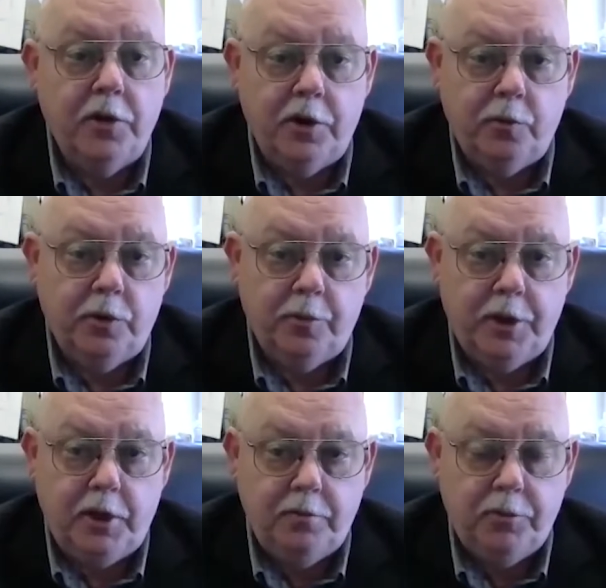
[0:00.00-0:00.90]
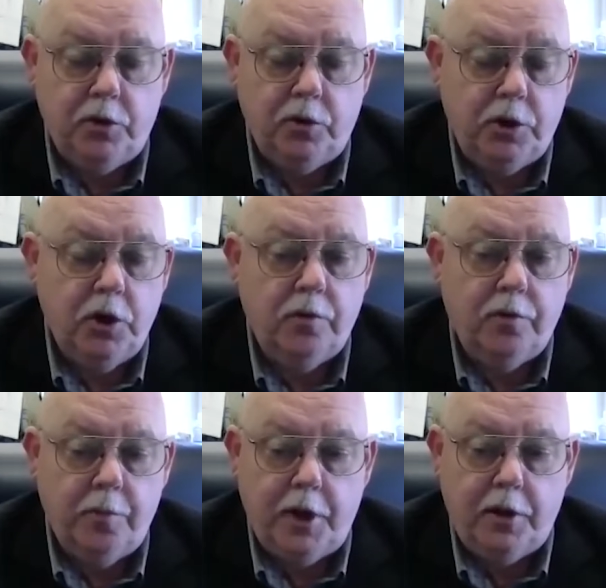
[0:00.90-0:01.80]
than it will be, a year
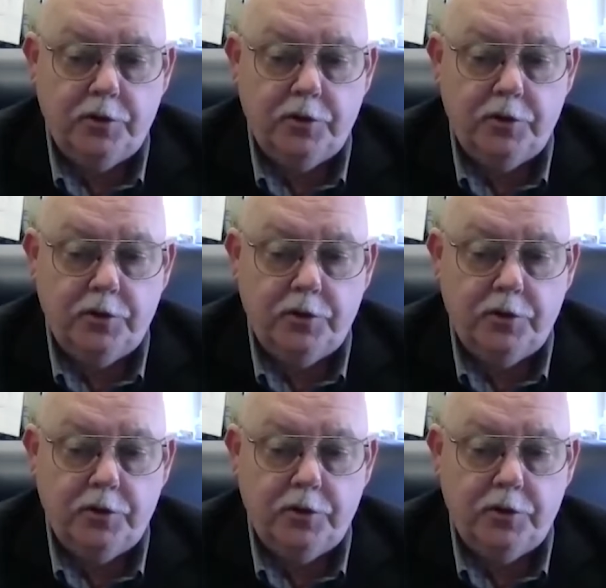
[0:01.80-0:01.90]
from now.